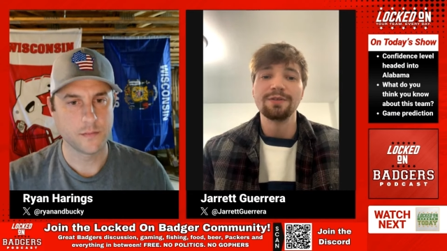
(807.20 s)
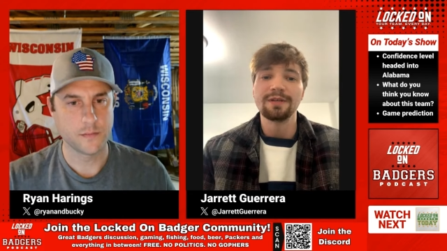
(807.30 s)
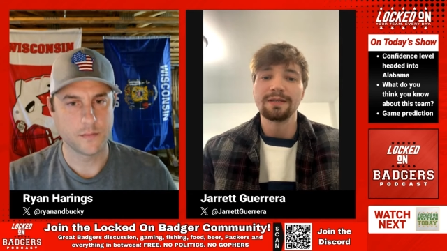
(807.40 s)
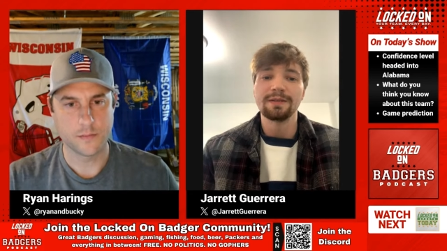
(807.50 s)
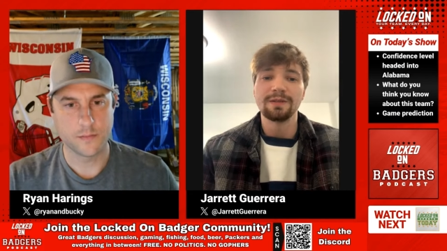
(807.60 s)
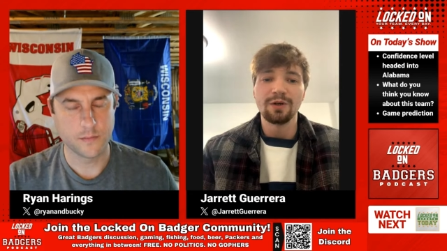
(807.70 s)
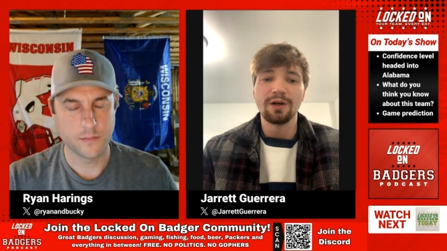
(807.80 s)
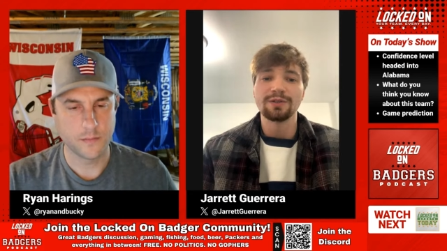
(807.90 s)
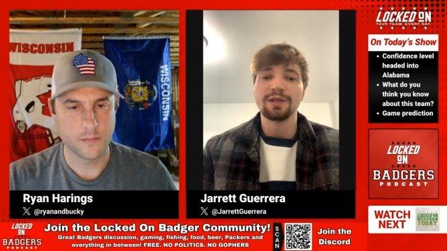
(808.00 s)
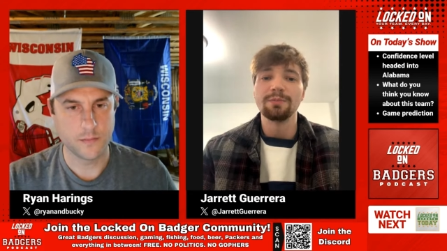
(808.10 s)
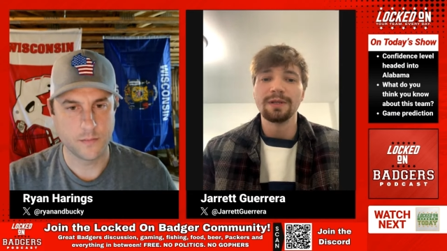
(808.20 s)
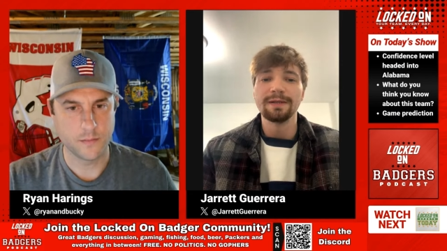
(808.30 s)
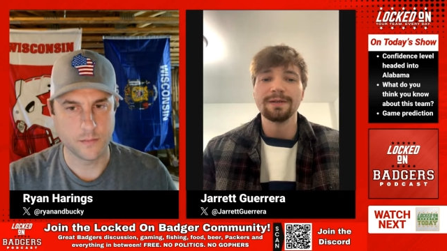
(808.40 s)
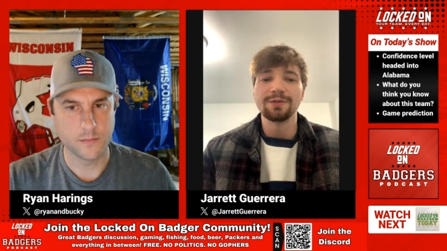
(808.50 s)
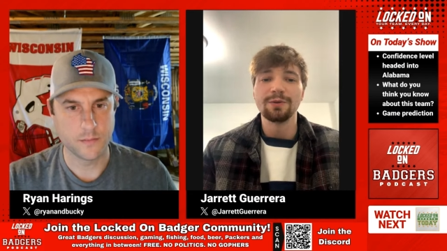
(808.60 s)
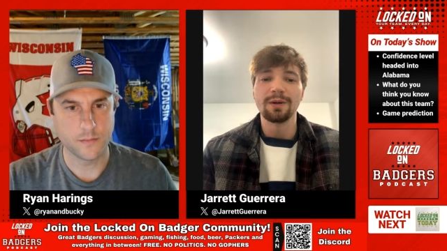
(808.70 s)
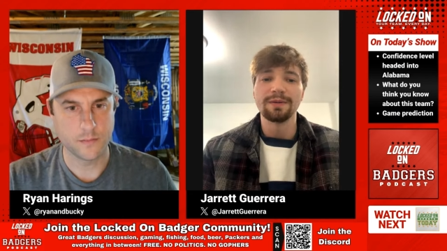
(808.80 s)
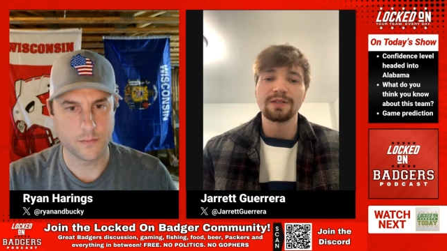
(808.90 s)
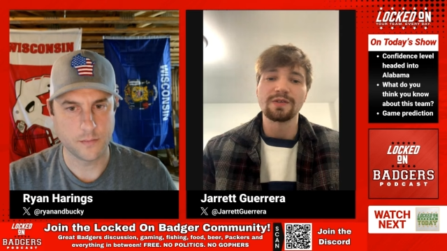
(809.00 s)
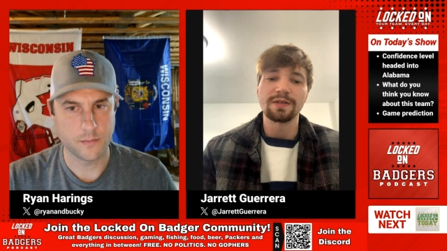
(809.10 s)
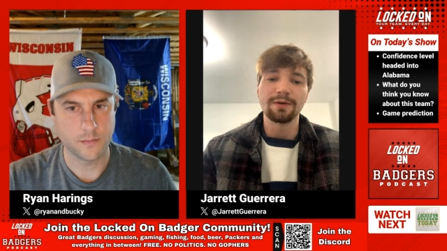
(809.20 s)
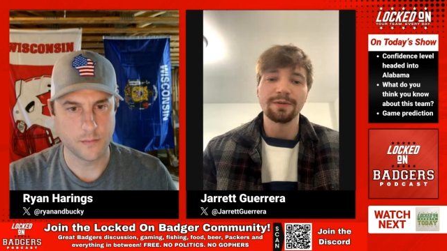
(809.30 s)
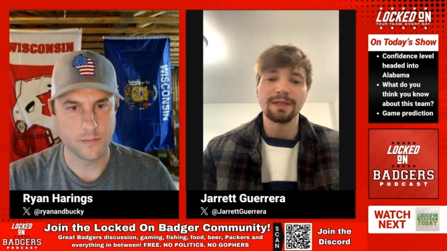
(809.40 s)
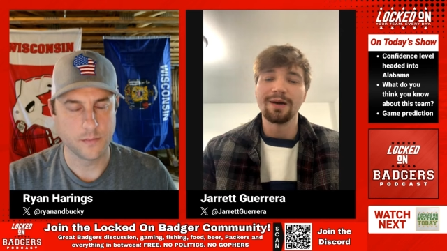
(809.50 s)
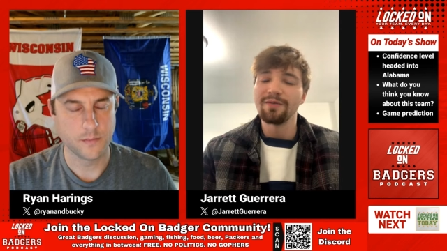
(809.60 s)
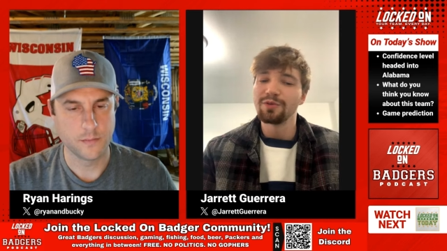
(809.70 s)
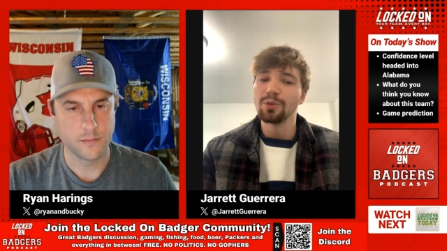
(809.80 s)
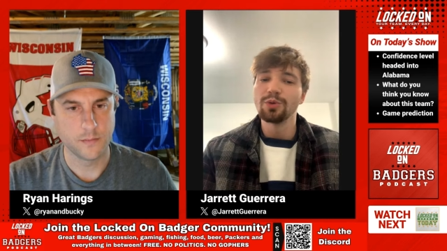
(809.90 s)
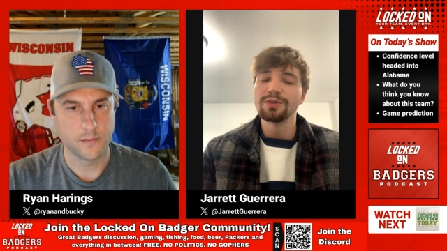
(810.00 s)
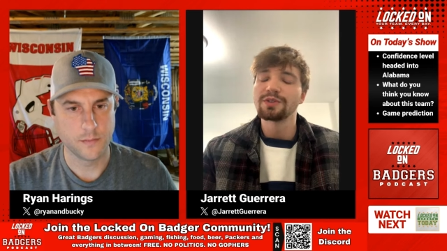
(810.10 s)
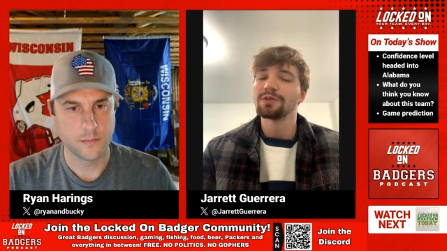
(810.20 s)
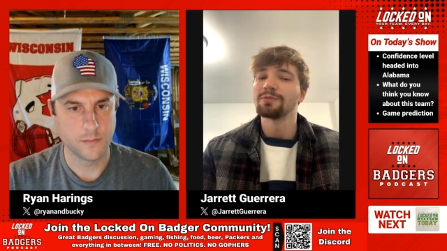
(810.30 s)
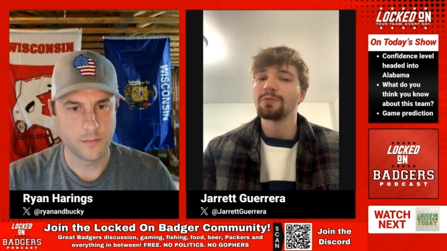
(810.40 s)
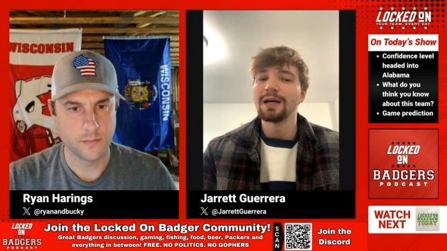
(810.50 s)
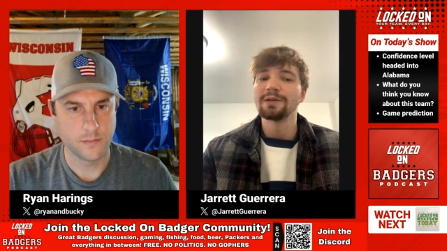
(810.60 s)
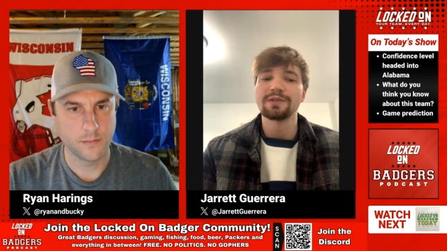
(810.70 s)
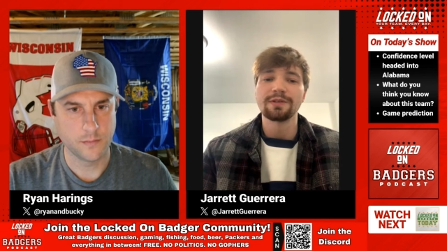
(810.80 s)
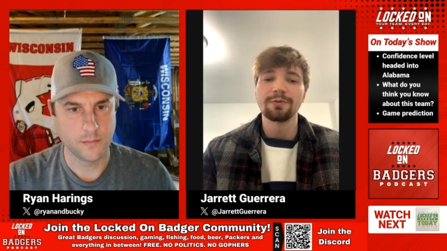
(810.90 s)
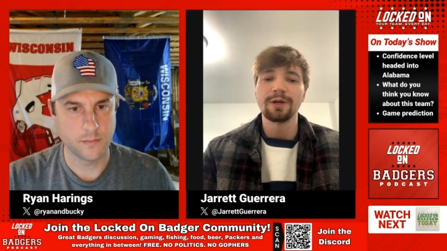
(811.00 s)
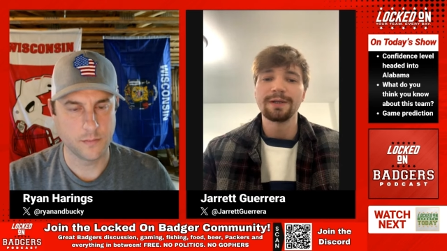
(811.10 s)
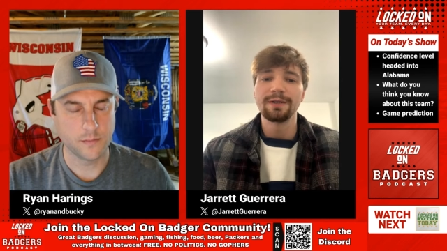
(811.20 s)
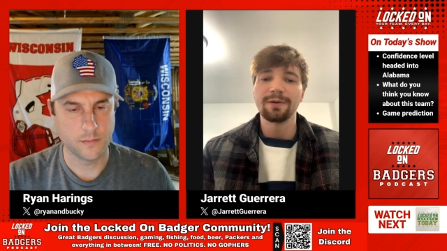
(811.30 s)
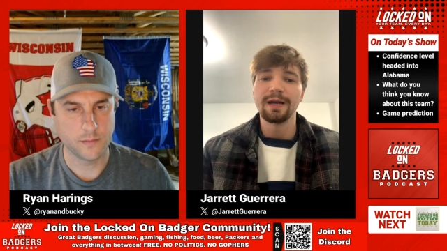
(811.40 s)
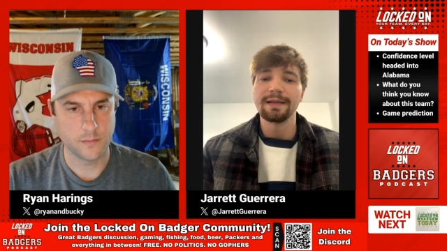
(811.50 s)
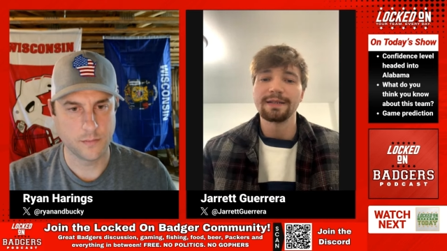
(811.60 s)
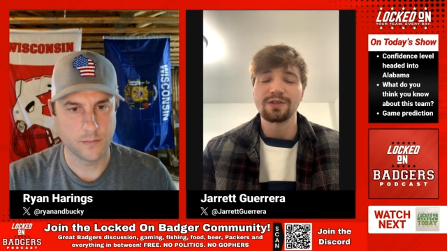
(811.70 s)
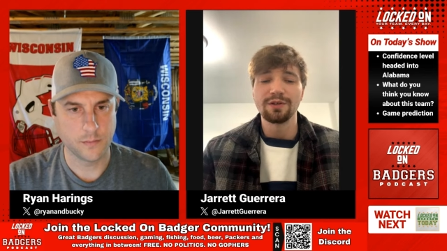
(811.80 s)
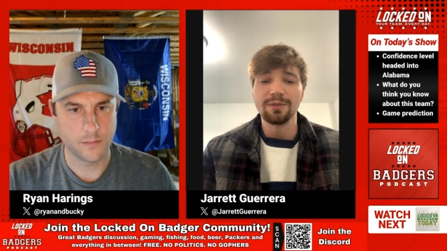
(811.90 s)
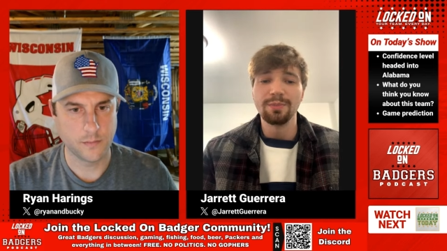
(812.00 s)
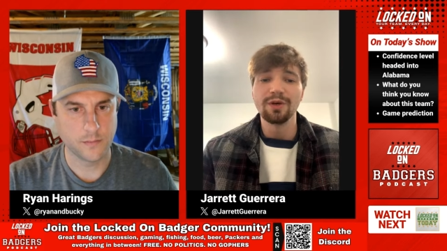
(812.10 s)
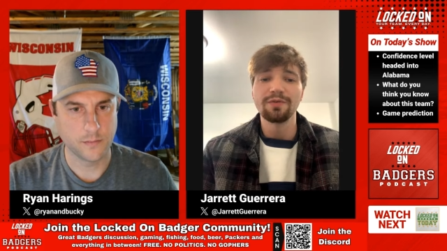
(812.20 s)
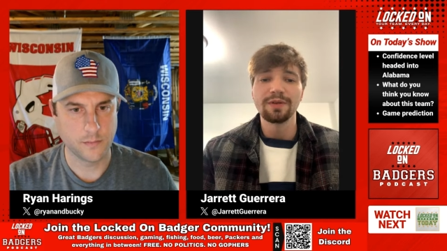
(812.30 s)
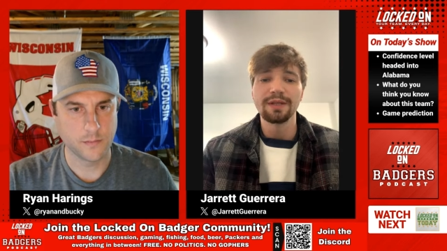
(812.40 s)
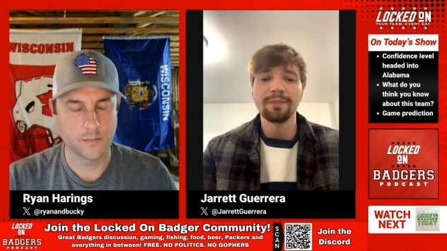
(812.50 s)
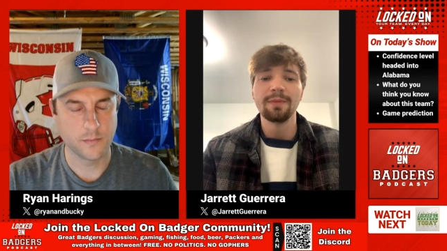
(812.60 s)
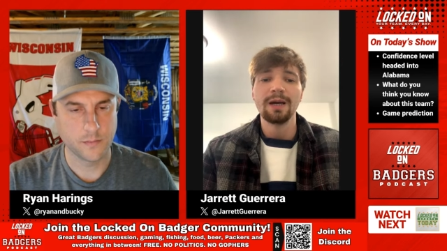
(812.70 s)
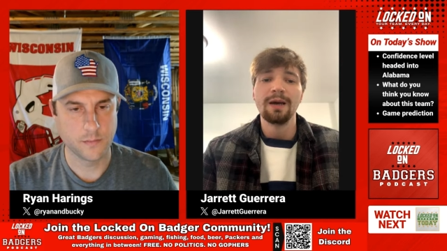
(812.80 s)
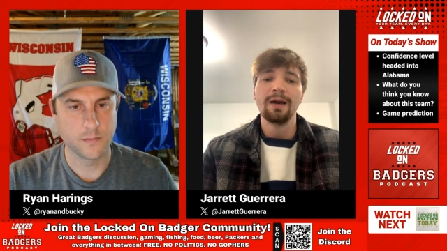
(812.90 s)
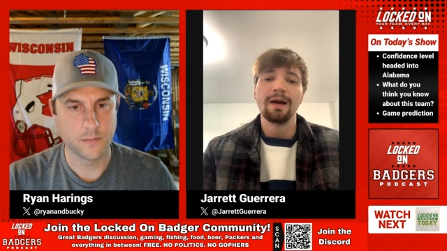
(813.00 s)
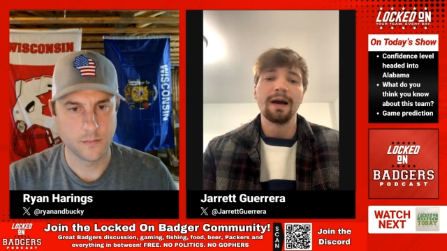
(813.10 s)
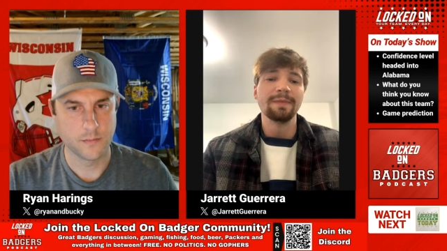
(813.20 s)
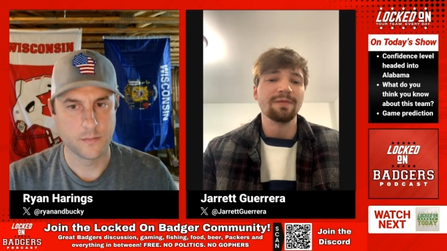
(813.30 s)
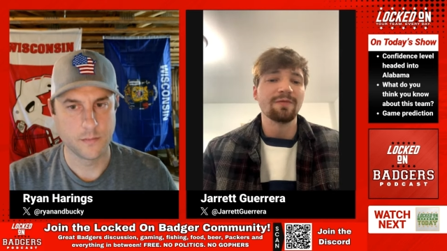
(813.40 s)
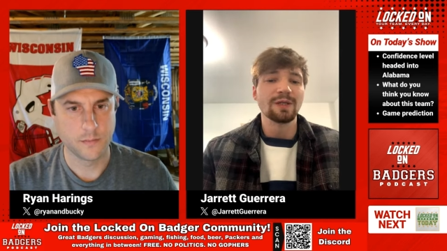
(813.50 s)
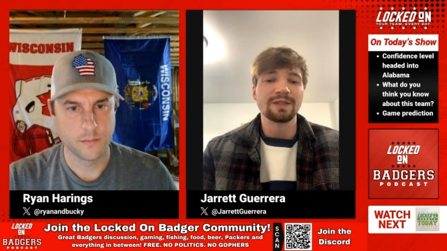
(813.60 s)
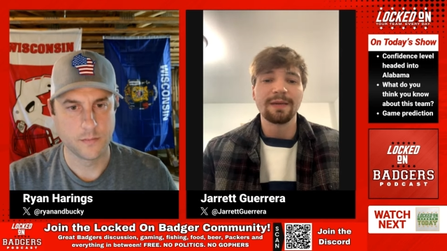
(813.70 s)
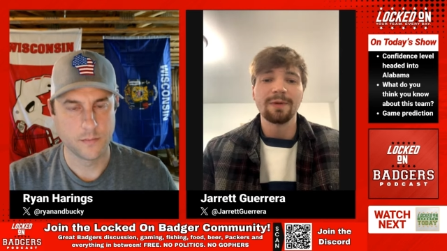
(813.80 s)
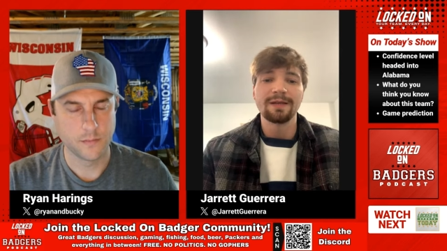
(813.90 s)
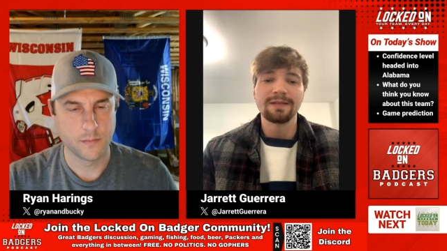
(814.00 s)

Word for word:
Speaker 1: think that there are some players who aren't necessarily comfortable with certain routes that they're running or not necessarily built for them. I mean, for example, I